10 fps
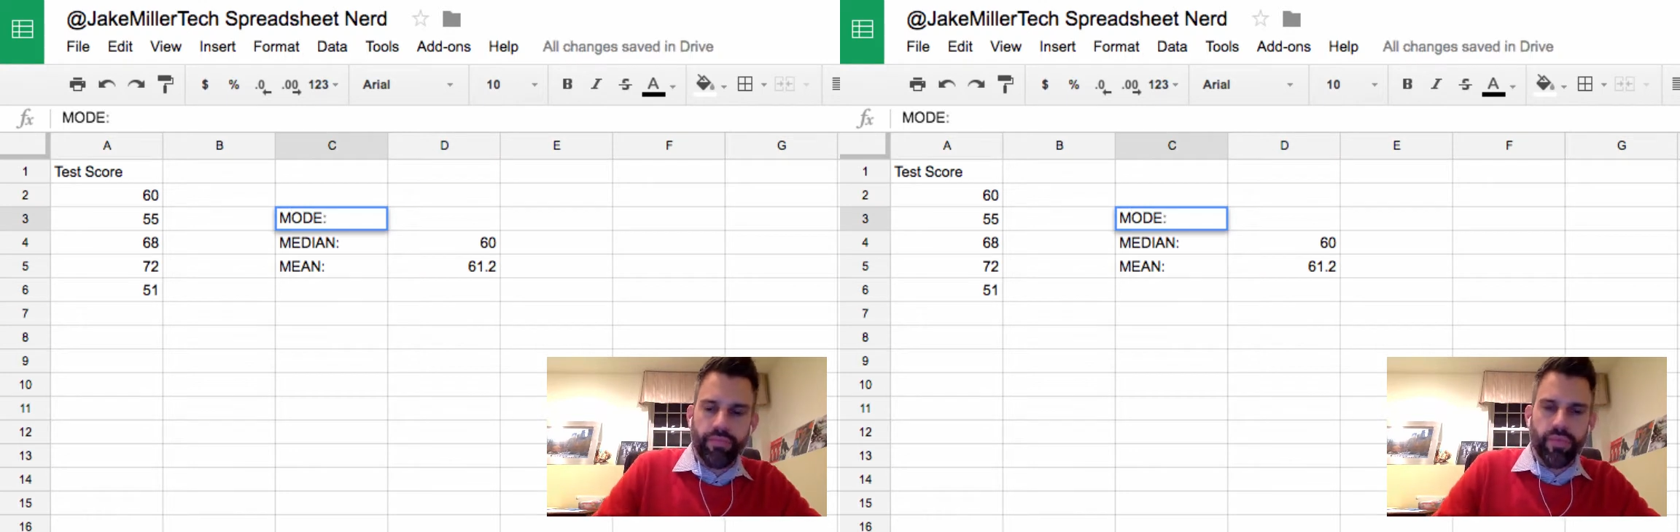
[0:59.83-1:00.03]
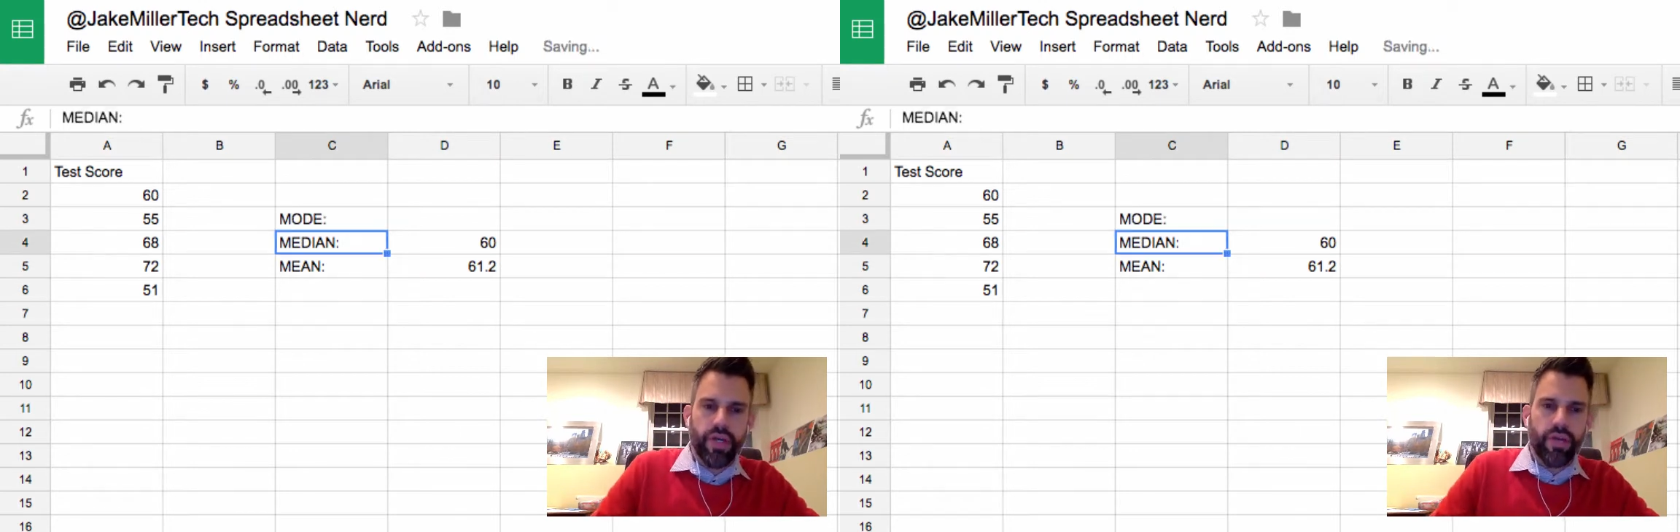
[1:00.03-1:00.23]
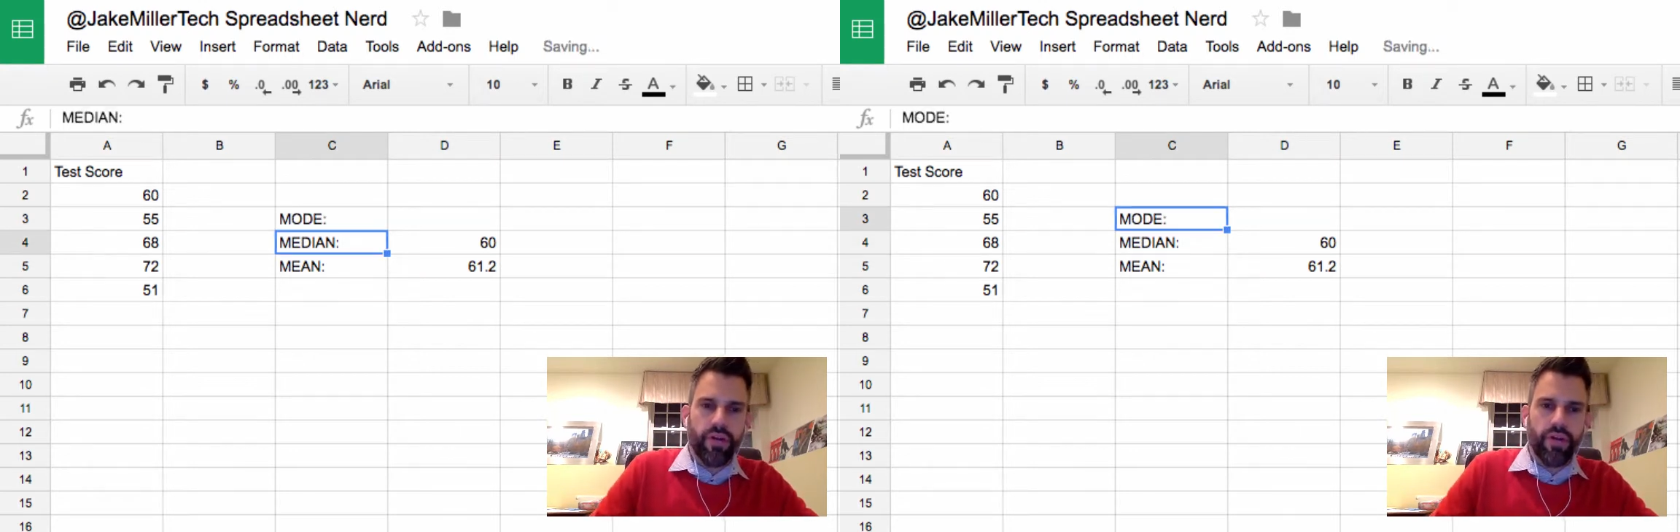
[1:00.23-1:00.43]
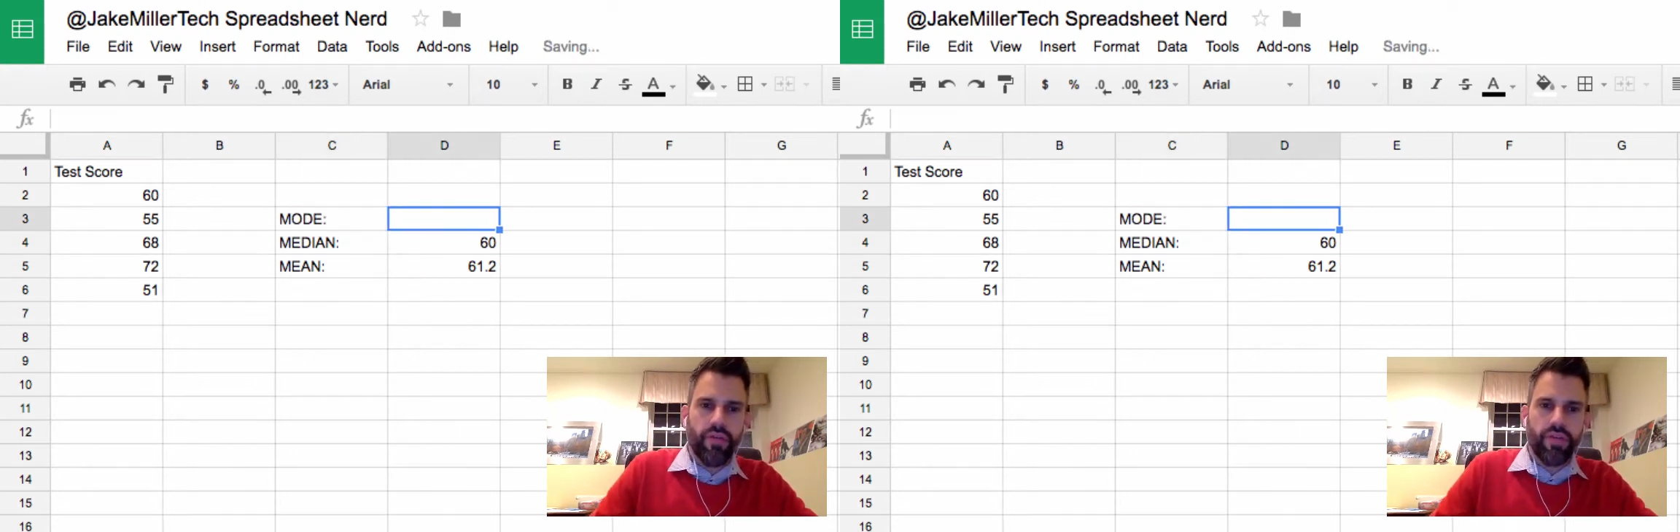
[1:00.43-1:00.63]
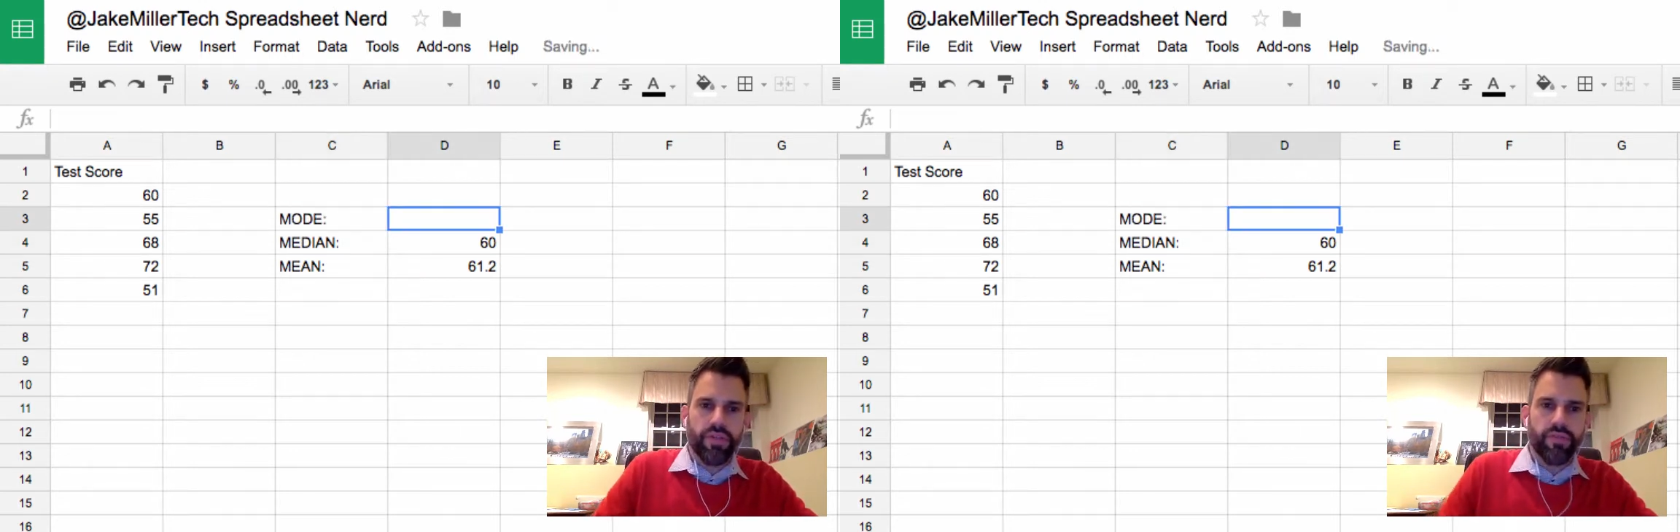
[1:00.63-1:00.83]
the other of
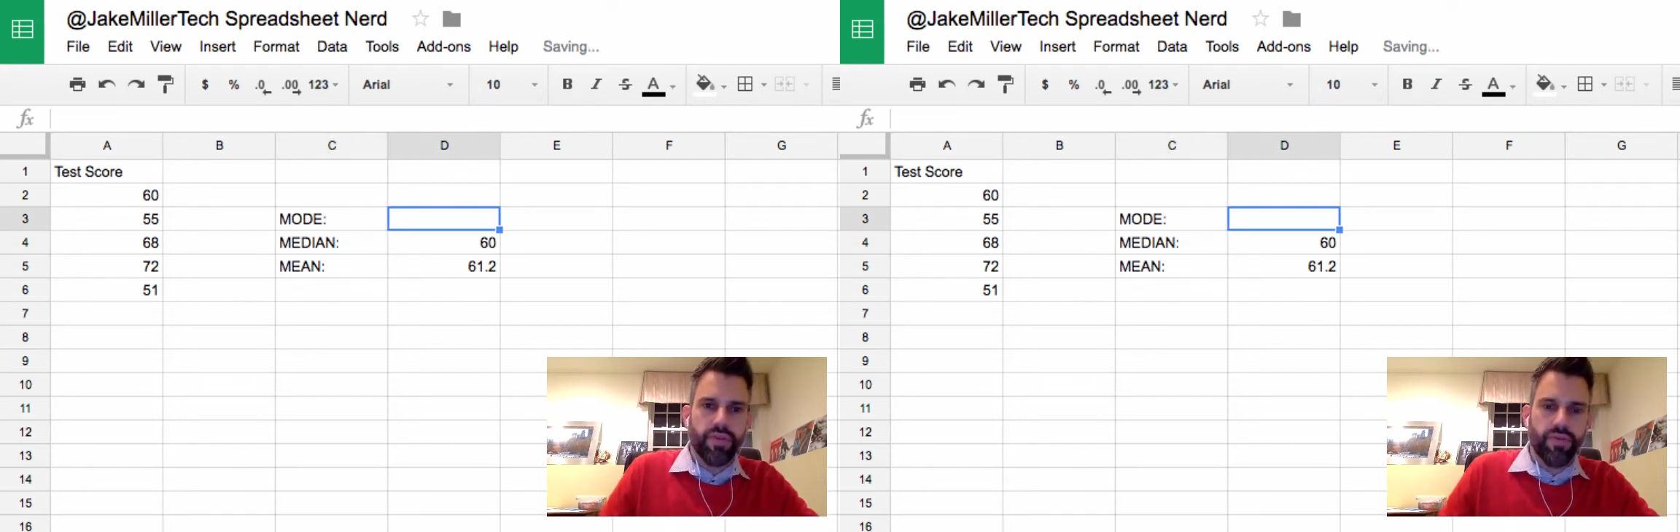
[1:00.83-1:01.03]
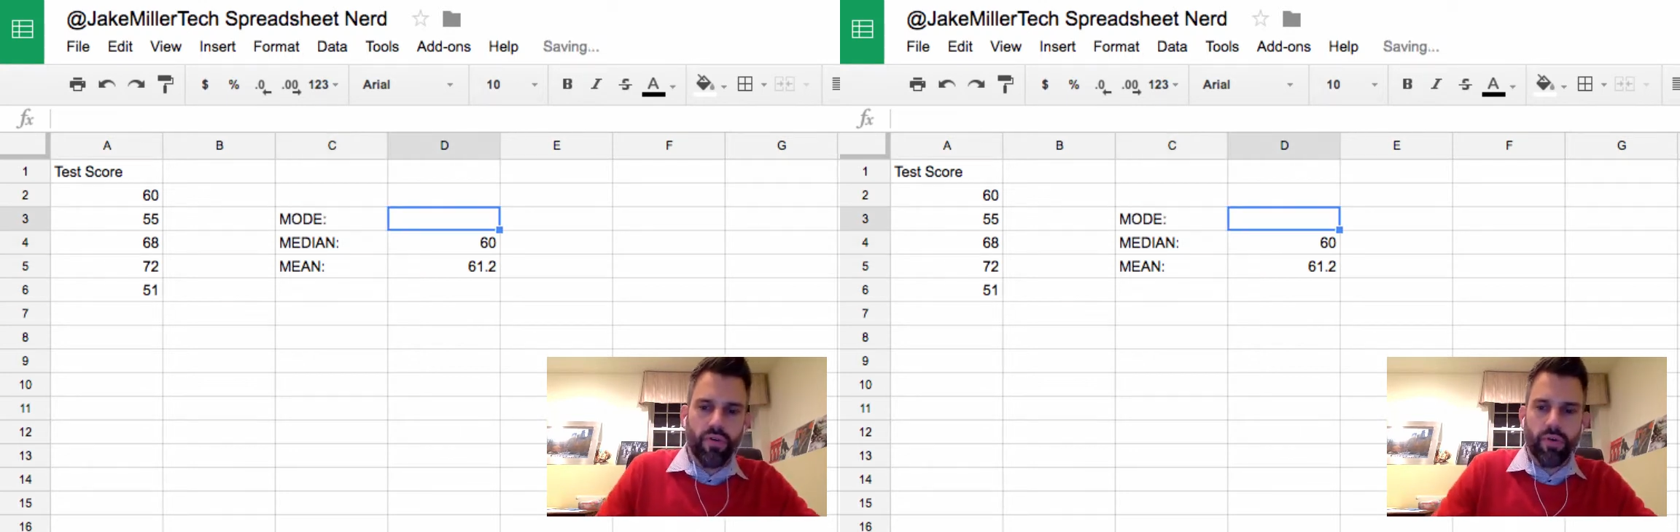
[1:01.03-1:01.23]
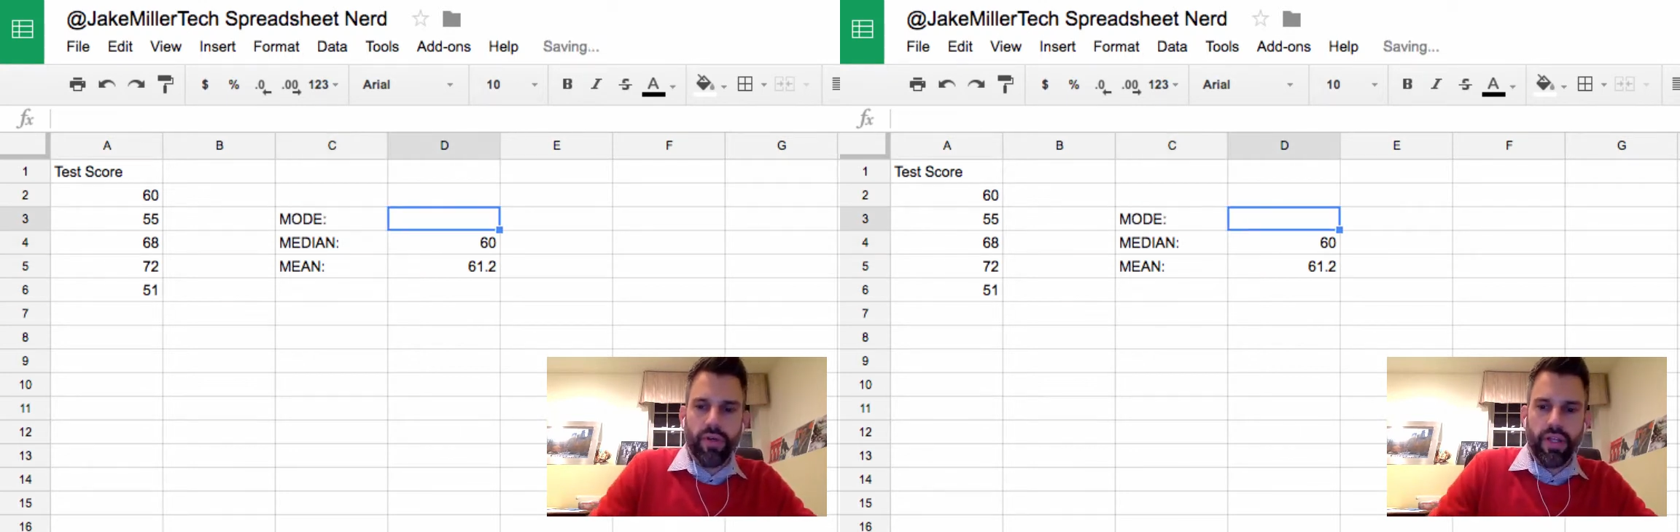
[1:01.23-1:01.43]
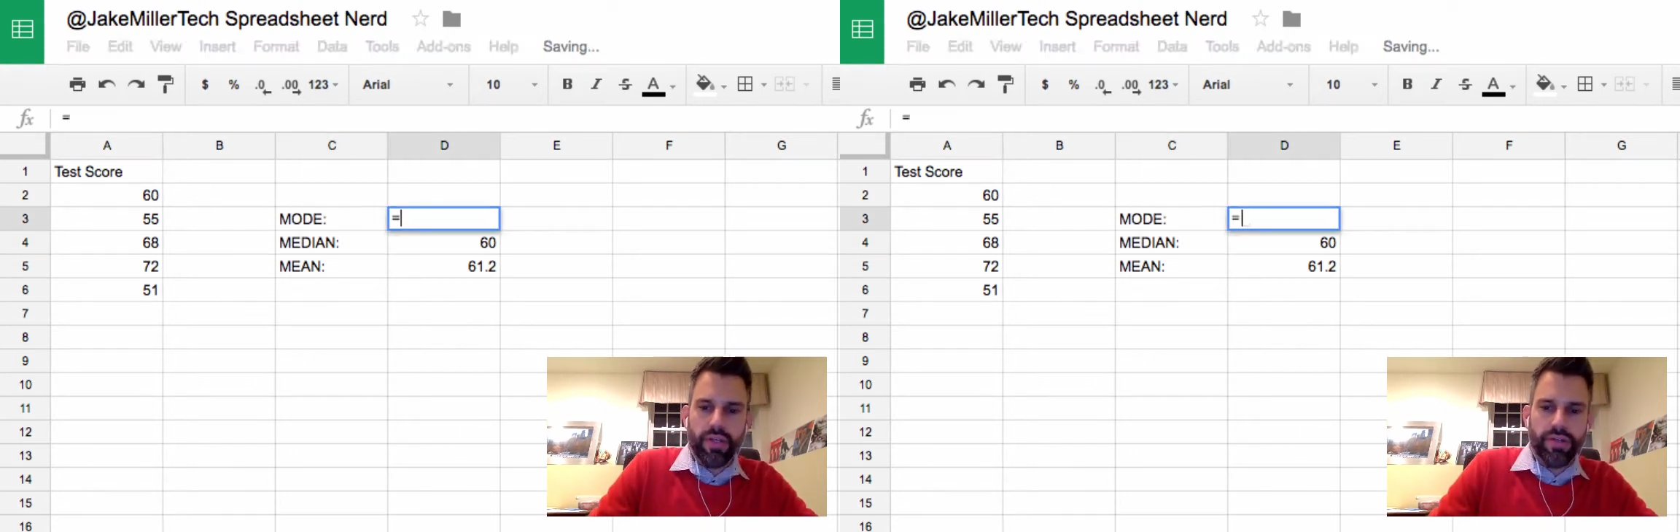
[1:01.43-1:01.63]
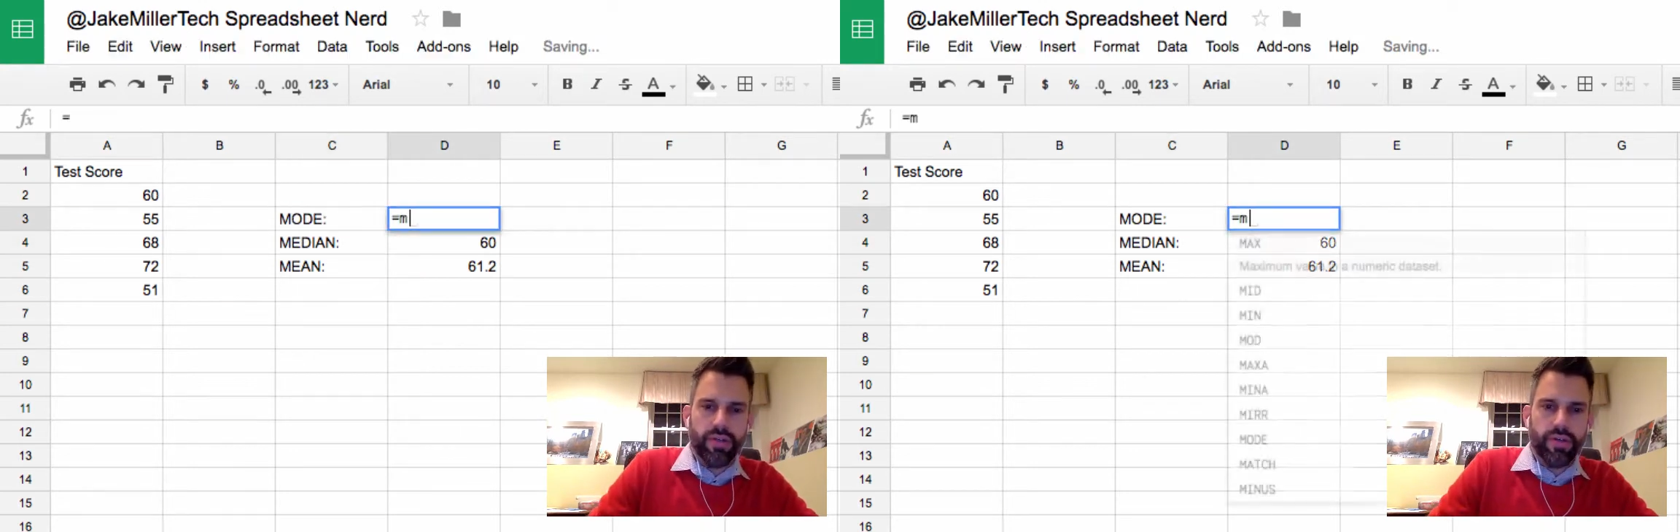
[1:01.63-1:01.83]
these 3
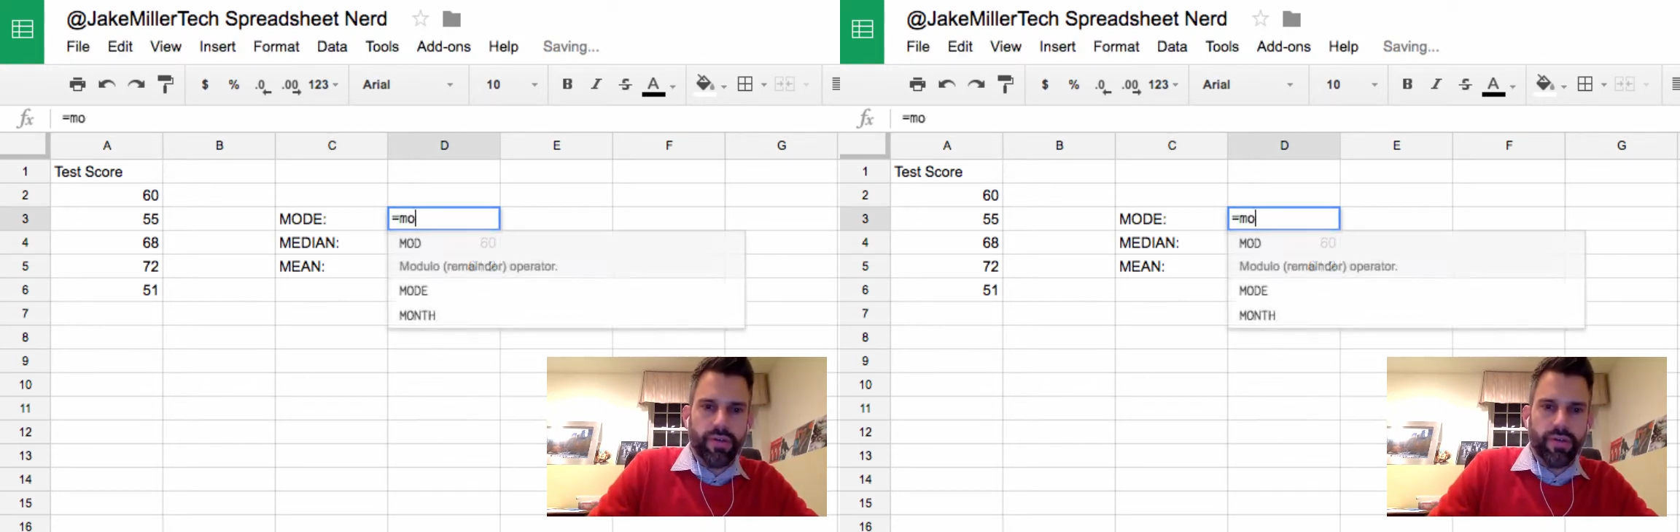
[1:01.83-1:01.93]
formulas.